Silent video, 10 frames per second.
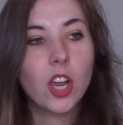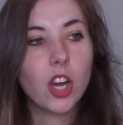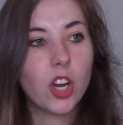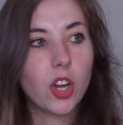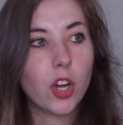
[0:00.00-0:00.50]

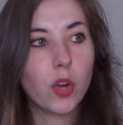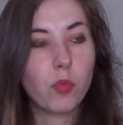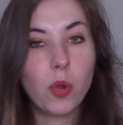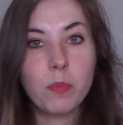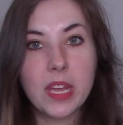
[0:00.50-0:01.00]

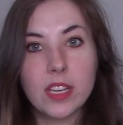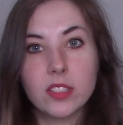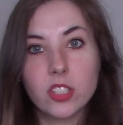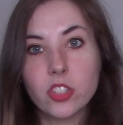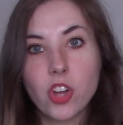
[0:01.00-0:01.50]
her
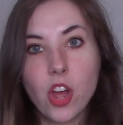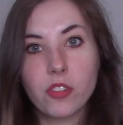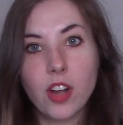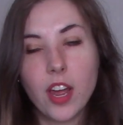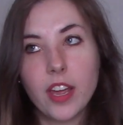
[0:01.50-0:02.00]
romance
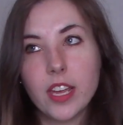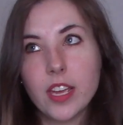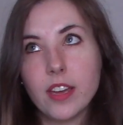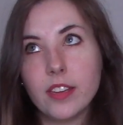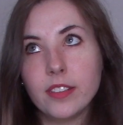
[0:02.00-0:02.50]
genre,
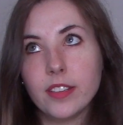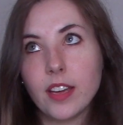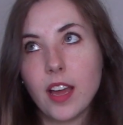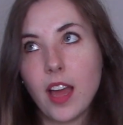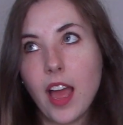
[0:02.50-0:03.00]

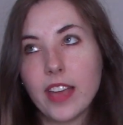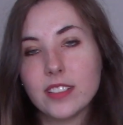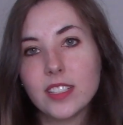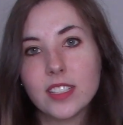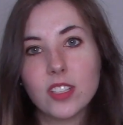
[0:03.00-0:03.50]
and
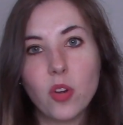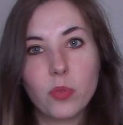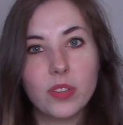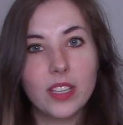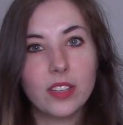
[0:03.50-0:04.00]
I just
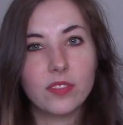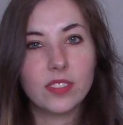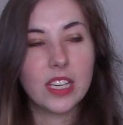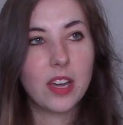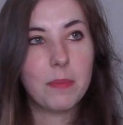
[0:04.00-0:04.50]
don't really
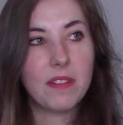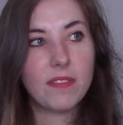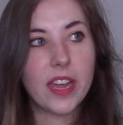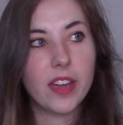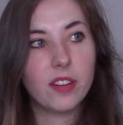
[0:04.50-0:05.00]
think I'm a
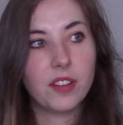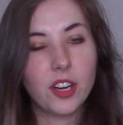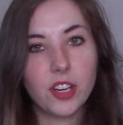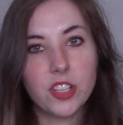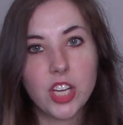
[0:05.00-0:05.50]
fan of
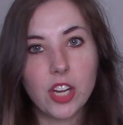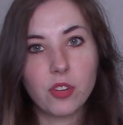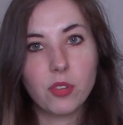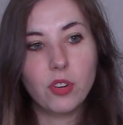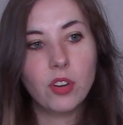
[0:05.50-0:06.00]
her in
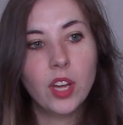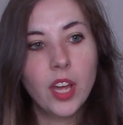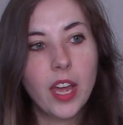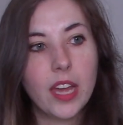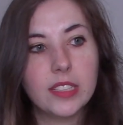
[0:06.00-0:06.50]
general,
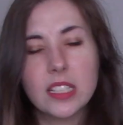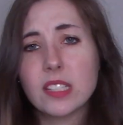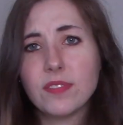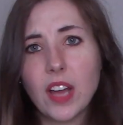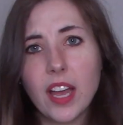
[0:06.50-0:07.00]
and
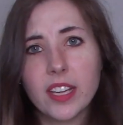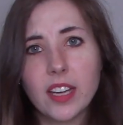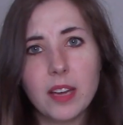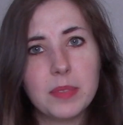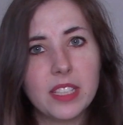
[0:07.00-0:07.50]
that's
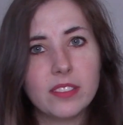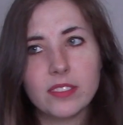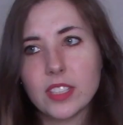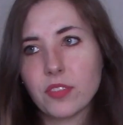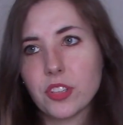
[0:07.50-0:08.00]
fine. I
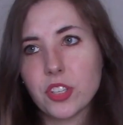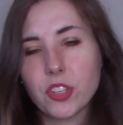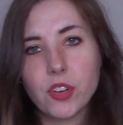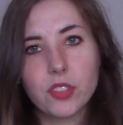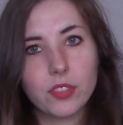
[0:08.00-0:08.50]
mean, different
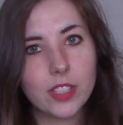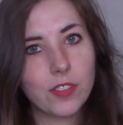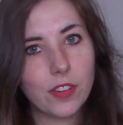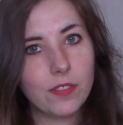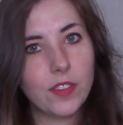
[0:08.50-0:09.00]
strokes for
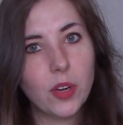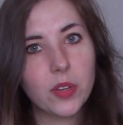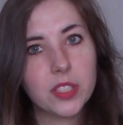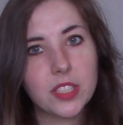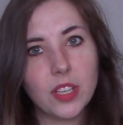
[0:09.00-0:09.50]
different
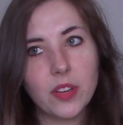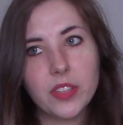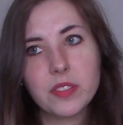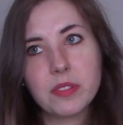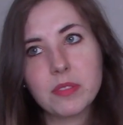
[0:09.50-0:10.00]
folks. So
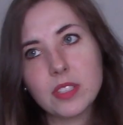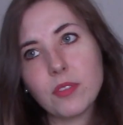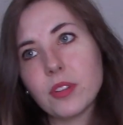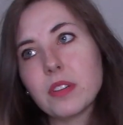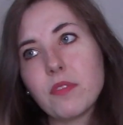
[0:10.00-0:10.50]
this one
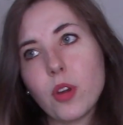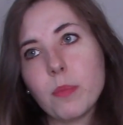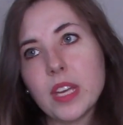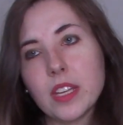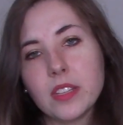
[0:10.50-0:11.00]
wasn't really
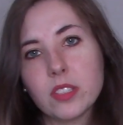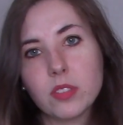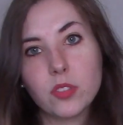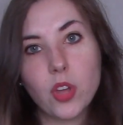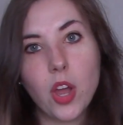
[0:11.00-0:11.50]
for me. This
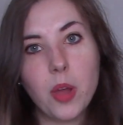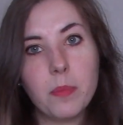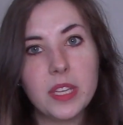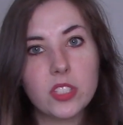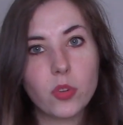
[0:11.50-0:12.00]
was
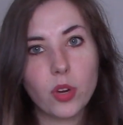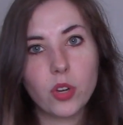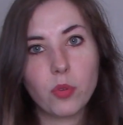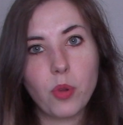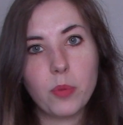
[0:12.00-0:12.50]

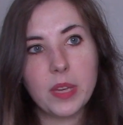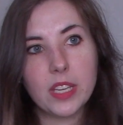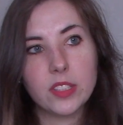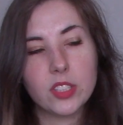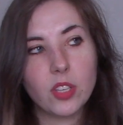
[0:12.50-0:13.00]
historical
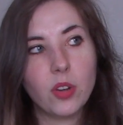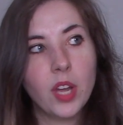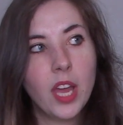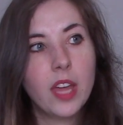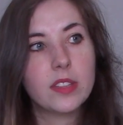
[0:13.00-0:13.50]
romance, so
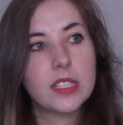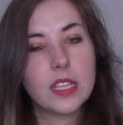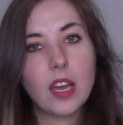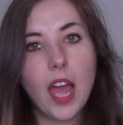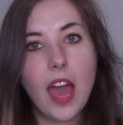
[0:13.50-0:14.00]
this
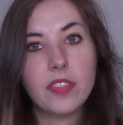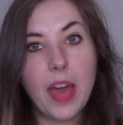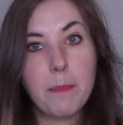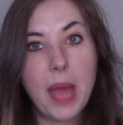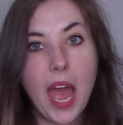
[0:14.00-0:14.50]
had
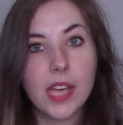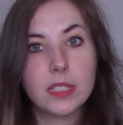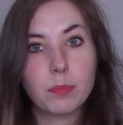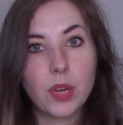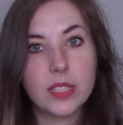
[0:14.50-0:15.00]
that
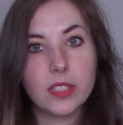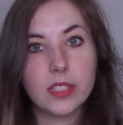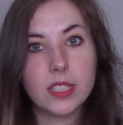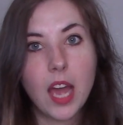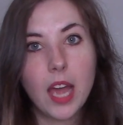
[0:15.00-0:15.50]

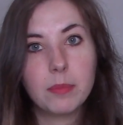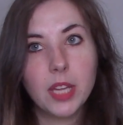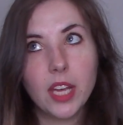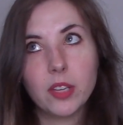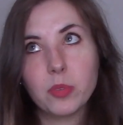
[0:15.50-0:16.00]
past-present
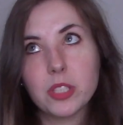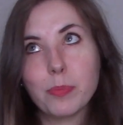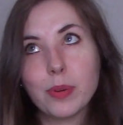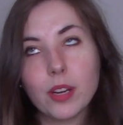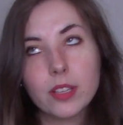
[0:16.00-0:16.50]
timeline,
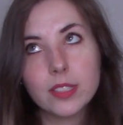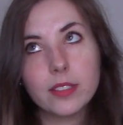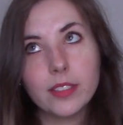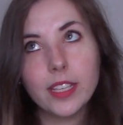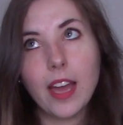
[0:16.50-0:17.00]
which
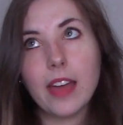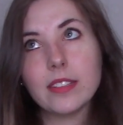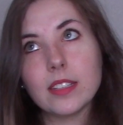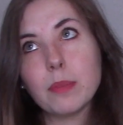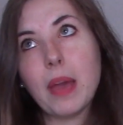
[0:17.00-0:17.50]
personally, I
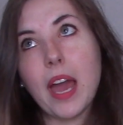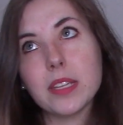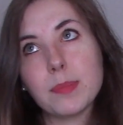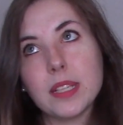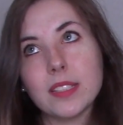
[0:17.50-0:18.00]
think the
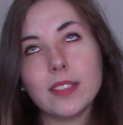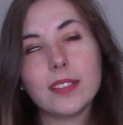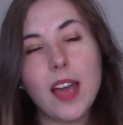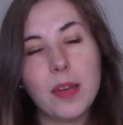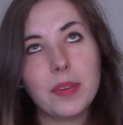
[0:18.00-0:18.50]

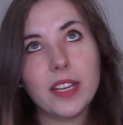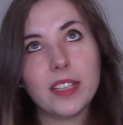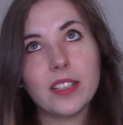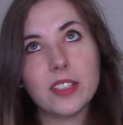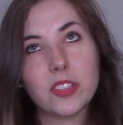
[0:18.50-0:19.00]
past-present
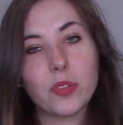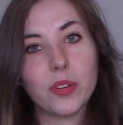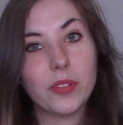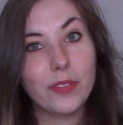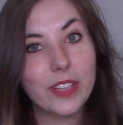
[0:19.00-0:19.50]
timeline in
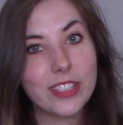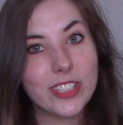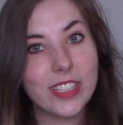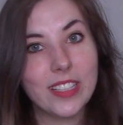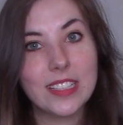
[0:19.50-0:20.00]
historical
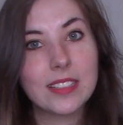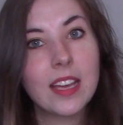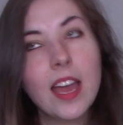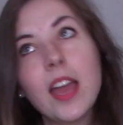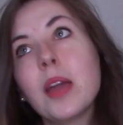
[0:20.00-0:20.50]
fiction is
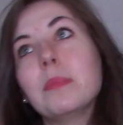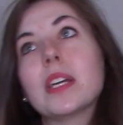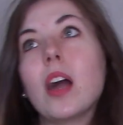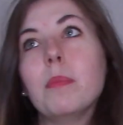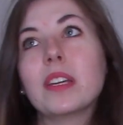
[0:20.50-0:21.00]

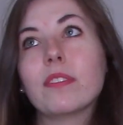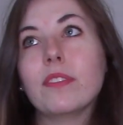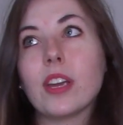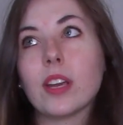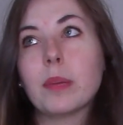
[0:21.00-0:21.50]

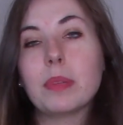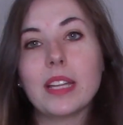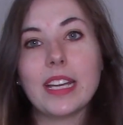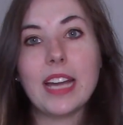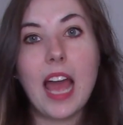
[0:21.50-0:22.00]
becoming very
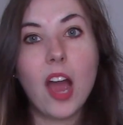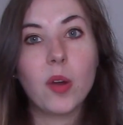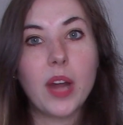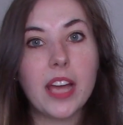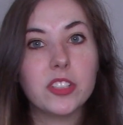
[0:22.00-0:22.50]
played
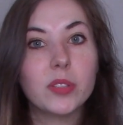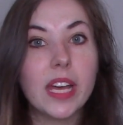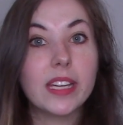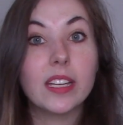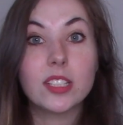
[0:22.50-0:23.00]
out. I do
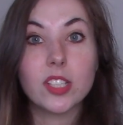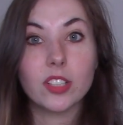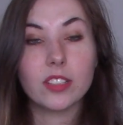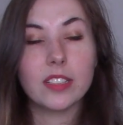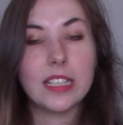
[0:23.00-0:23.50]
like it in
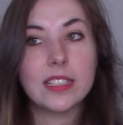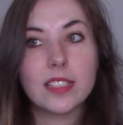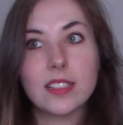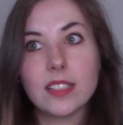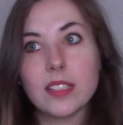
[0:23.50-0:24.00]
certain
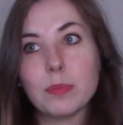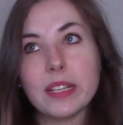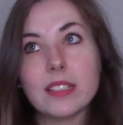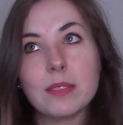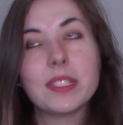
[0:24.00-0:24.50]
instances,
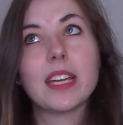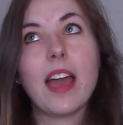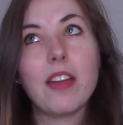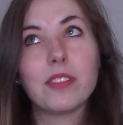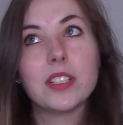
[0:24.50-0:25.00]
but it seems like
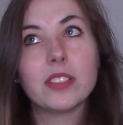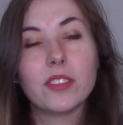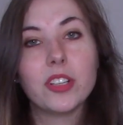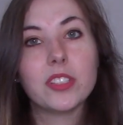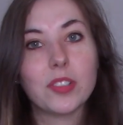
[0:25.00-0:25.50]
every
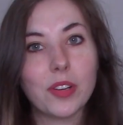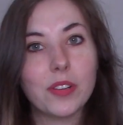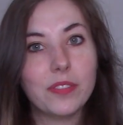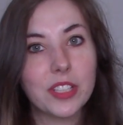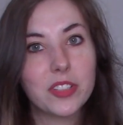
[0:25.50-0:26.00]
single
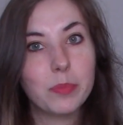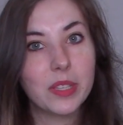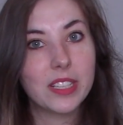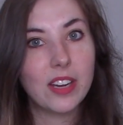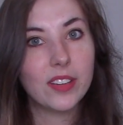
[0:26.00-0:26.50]
historical fiction
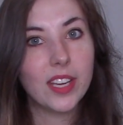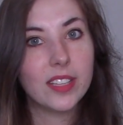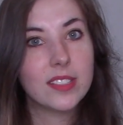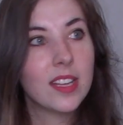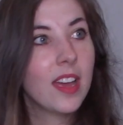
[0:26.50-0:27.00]
book
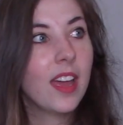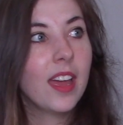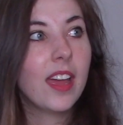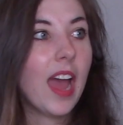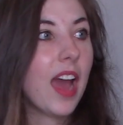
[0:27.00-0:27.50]
nowadays
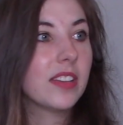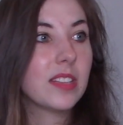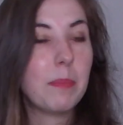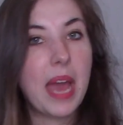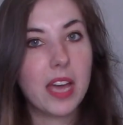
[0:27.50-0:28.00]
has
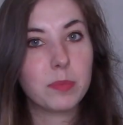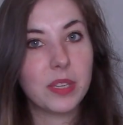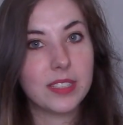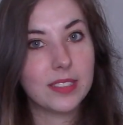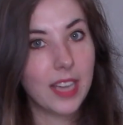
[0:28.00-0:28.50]
a
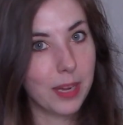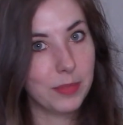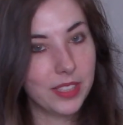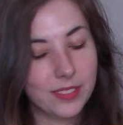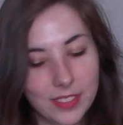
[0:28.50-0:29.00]
past-present
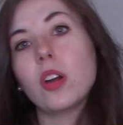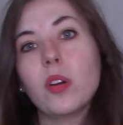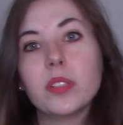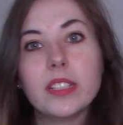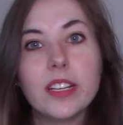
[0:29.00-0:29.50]
timeline.
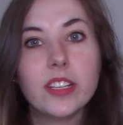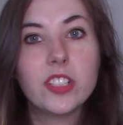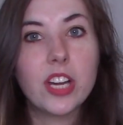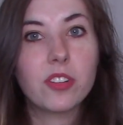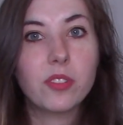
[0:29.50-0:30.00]
So the
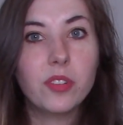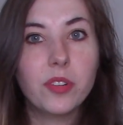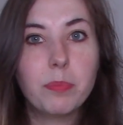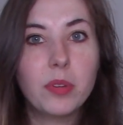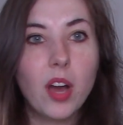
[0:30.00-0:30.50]

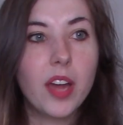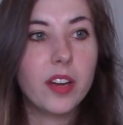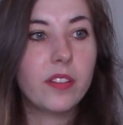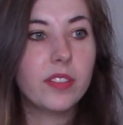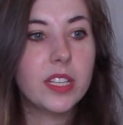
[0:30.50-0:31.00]
general
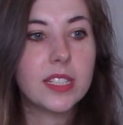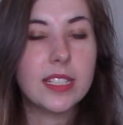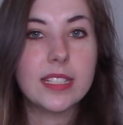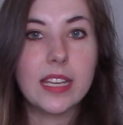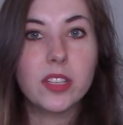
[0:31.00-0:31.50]
plot of this
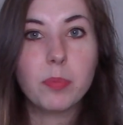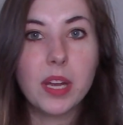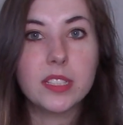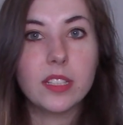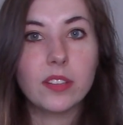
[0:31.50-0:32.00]
is in the present